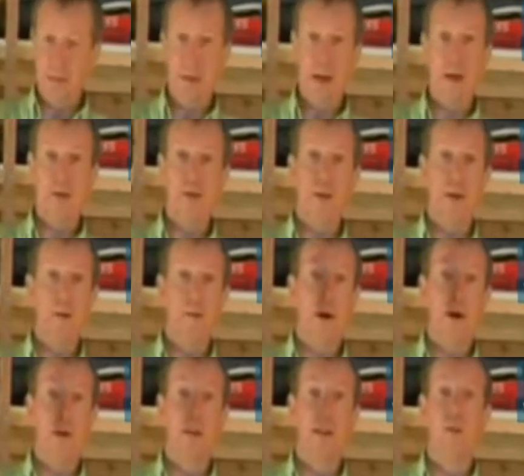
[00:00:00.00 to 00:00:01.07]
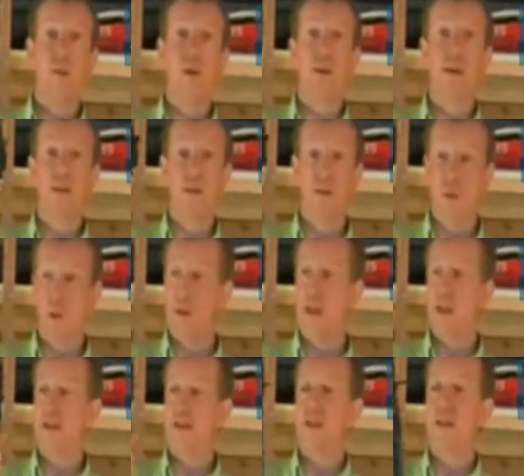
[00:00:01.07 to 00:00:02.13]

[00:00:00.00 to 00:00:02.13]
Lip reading: £50 that I parted with for